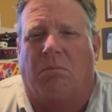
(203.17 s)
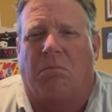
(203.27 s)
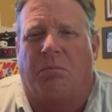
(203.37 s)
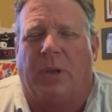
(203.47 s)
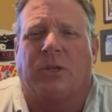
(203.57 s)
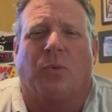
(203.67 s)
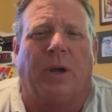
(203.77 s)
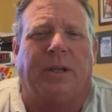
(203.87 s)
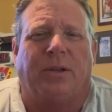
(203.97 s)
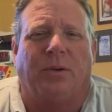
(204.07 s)
Best
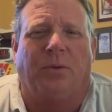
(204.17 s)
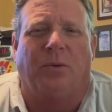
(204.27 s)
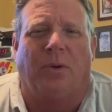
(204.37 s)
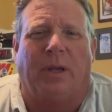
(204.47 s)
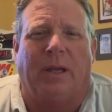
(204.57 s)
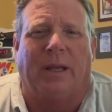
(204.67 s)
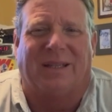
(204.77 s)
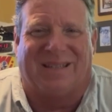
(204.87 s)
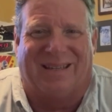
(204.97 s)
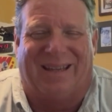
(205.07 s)
way to
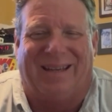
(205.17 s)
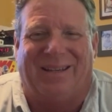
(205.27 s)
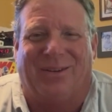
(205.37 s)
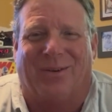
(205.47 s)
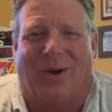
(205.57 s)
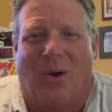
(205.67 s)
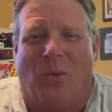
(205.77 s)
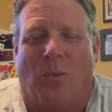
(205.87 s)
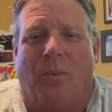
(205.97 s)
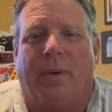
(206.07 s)
insulate your
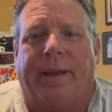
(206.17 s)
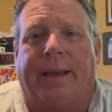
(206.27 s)
home.